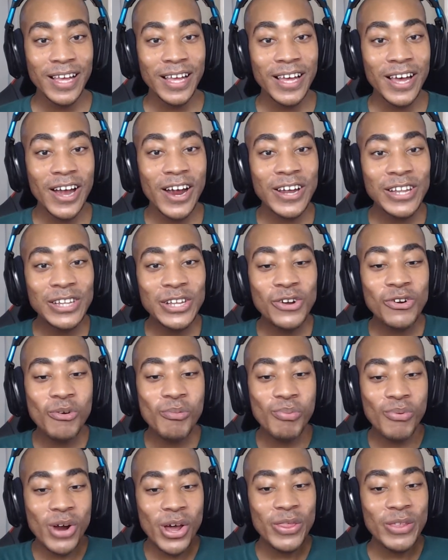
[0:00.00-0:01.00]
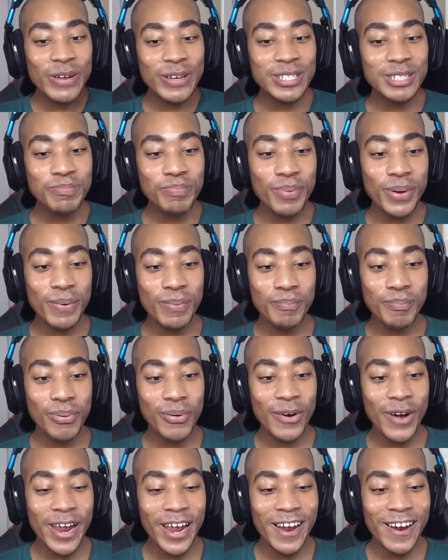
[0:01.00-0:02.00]
Her little brother's
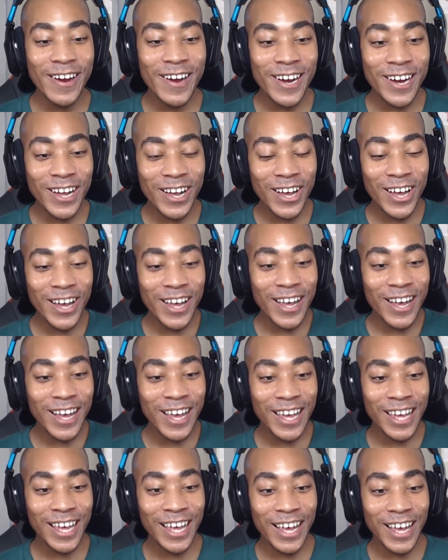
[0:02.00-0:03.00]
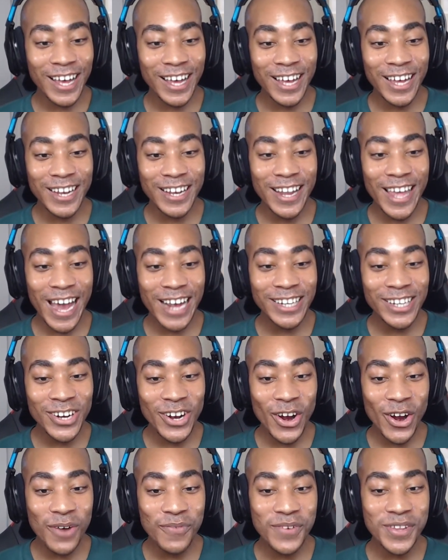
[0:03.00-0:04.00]
prayer connected
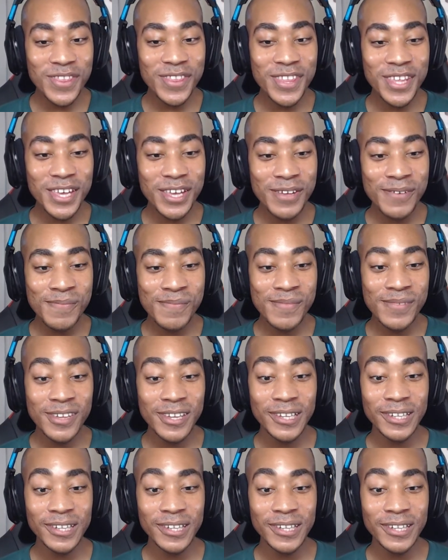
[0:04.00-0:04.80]
her with them.